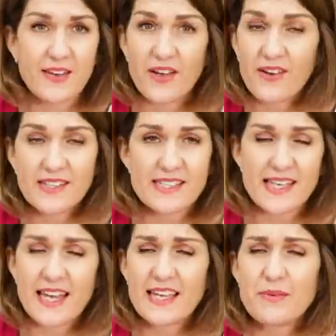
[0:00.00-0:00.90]
on
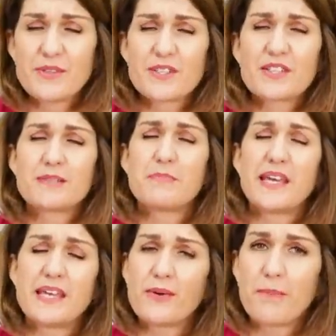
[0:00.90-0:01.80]
holiday, it would just
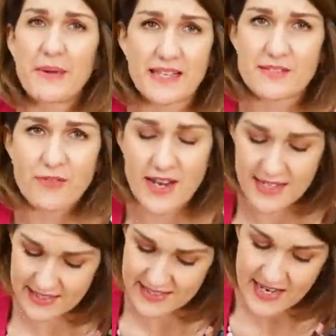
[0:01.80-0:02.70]
be your best
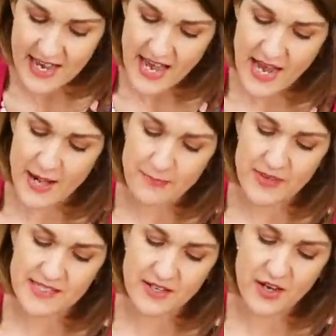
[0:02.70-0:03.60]
friend.
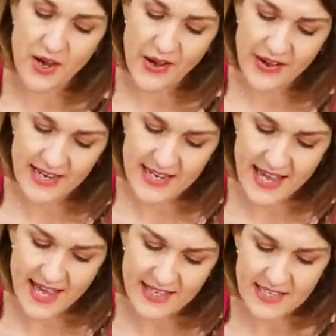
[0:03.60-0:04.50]
It's got a high
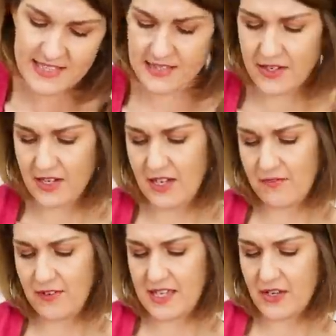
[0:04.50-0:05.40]
neck. It's got
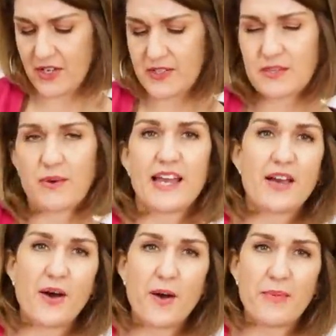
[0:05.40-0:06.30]
lovely cutaway
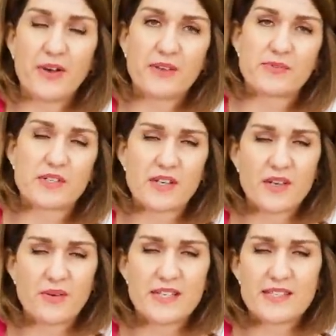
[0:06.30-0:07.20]
armholes, which
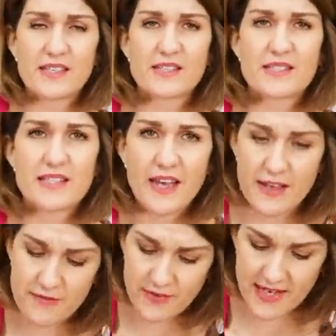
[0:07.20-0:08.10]
I always think are
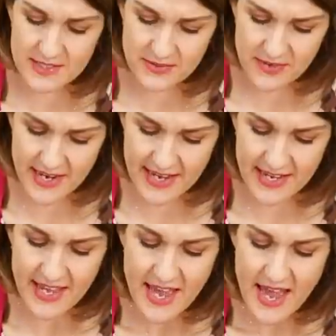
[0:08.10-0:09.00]
so flattering.